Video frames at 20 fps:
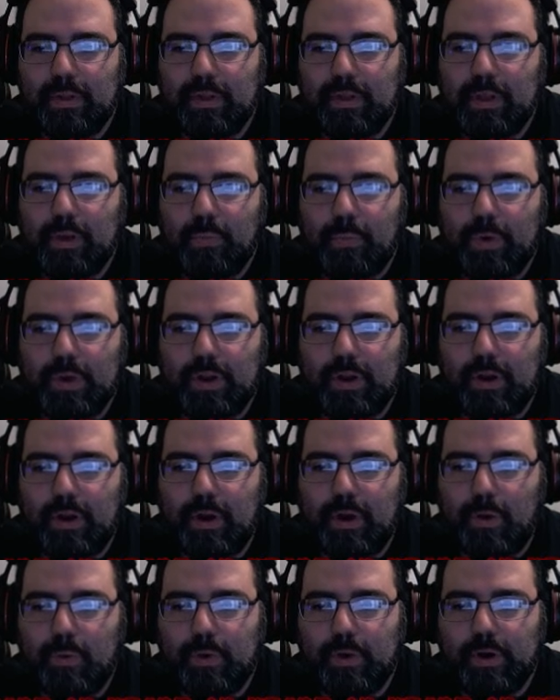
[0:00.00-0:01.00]
When you
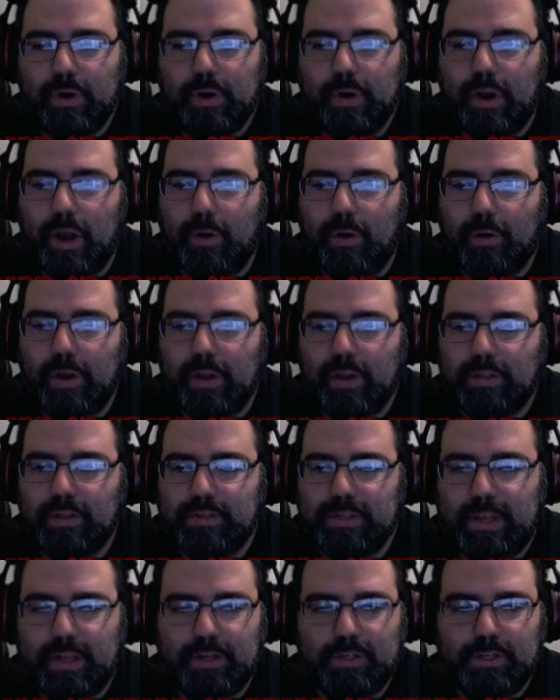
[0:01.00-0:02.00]
know where you're going, it's
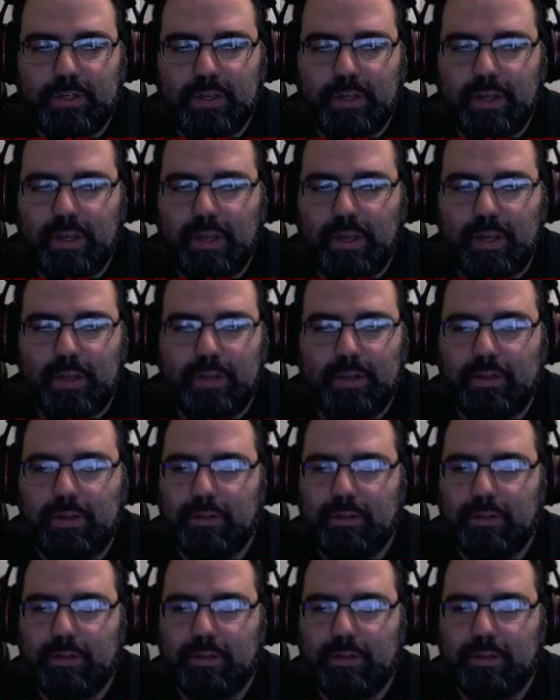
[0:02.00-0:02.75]
actually, uh,